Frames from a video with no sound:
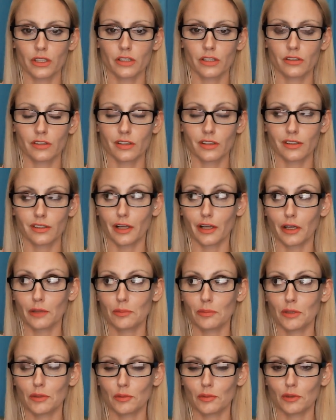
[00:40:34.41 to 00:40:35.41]
A lot of
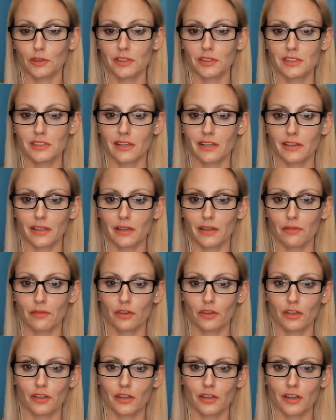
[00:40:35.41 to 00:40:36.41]
people in South Africa
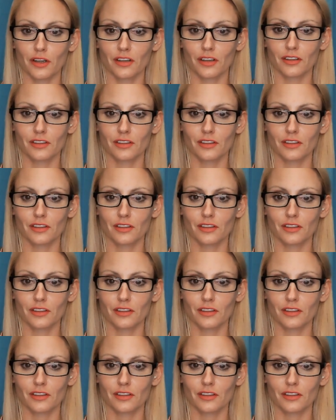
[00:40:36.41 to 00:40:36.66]
are.